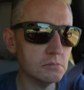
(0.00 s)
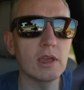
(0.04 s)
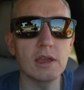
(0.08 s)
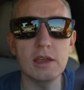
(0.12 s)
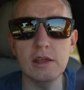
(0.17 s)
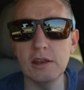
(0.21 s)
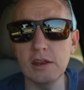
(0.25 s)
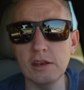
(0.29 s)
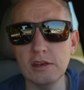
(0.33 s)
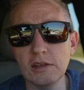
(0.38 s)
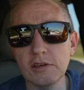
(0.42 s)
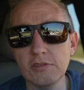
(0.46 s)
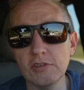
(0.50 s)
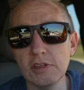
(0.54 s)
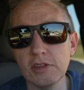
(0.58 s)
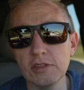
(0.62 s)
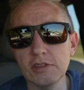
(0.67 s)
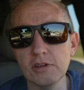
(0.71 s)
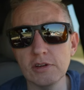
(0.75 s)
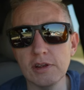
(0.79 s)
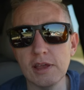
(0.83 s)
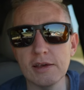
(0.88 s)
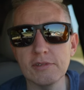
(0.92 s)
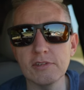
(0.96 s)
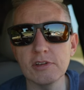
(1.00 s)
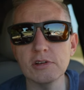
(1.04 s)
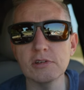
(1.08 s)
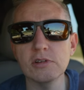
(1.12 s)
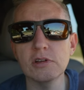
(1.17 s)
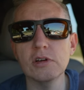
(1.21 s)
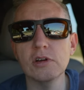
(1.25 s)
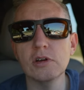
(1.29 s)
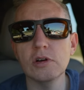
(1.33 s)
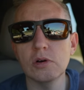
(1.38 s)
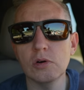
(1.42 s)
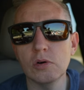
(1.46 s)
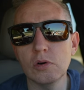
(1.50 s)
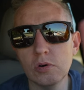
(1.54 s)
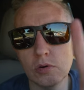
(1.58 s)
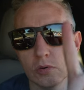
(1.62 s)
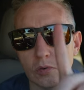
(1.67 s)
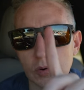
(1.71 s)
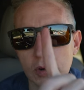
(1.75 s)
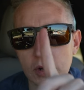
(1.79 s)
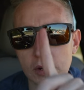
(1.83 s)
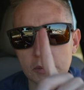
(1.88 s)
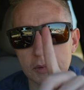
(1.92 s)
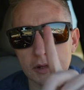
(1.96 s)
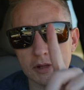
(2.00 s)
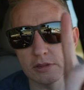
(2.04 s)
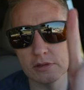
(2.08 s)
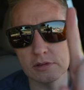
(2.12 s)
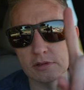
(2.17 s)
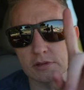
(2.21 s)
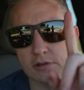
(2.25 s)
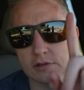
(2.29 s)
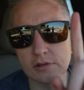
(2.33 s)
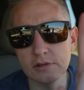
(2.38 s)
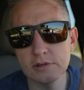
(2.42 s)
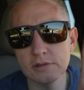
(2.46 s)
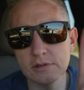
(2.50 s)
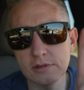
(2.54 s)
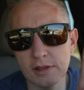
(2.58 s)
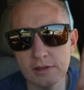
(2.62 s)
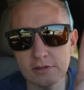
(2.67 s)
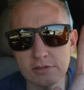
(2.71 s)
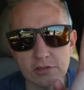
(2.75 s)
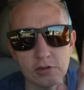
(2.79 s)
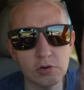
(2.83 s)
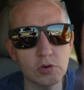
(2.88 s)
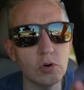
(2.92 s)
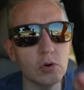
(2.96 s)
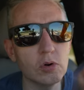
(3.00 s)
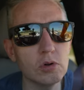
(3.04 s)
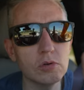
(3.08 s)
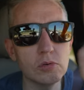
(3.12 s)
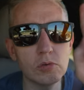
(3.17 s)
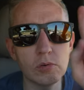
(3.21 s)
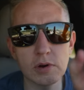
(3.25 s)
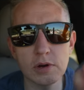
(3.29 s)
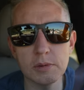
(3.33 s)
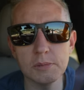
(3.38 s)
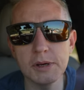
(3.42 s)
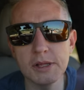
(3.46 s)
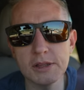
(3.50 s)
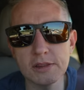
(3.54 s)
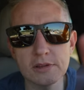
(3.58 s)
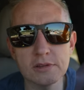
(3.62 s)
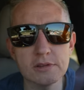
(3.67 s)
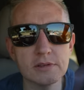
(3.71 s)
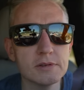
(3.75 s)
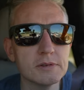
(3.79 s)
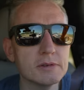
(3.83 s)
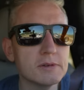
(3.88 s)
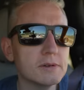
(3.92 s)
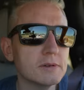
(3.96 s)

In any event, there you have it. One a month. That's the goal. One a month.